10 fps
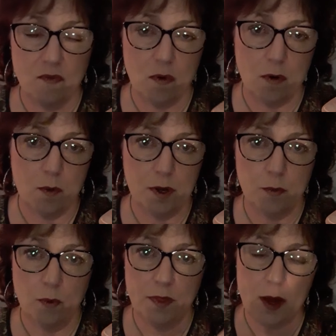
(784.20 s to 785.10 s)
forward
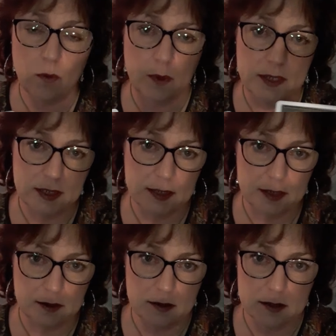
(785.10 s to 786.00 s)
without
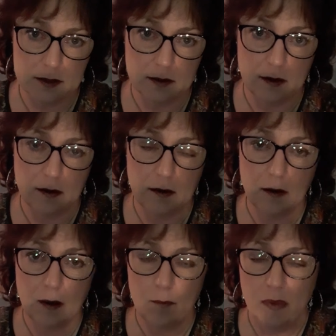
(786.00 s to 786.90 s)
resistance.
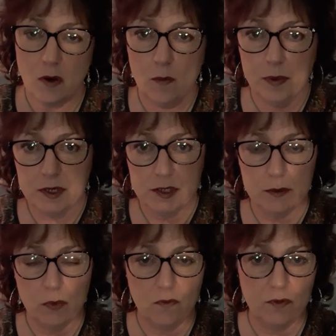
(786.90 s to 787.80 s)
Be open to
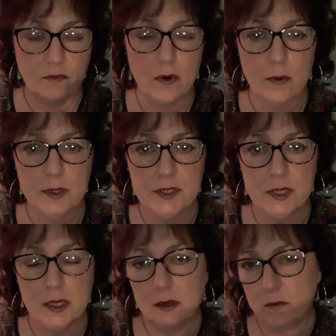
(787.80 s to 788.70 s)
moving forward so
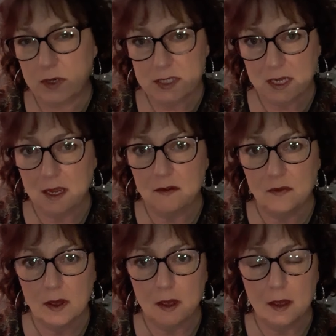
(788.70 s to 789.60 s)
that you can receive
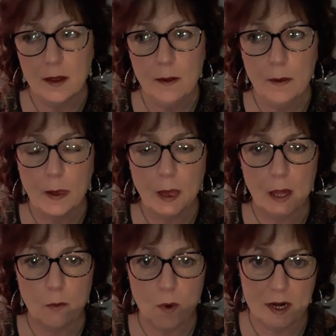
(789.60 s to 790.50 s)

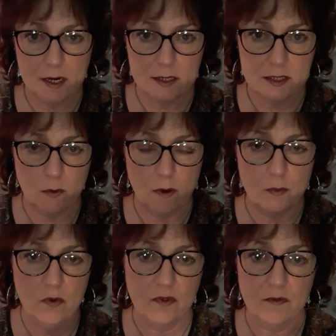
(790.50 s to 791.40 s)
what it is that we're
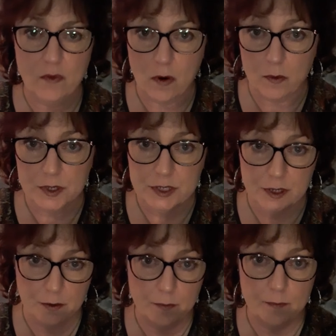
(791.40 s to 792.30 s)
moving forward
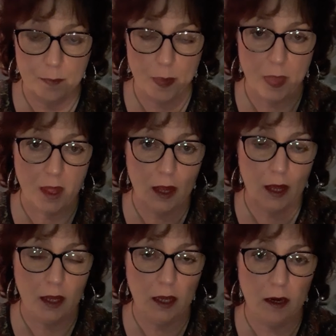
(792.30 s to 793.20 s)
to.
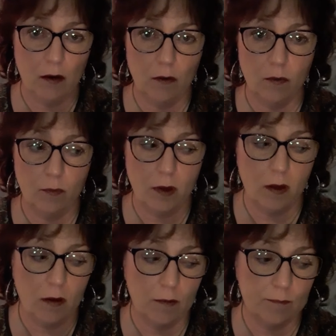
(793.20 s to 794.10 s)
You know,
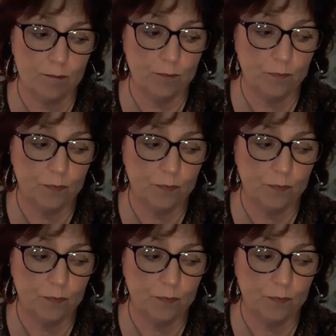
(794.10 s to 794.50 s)
um,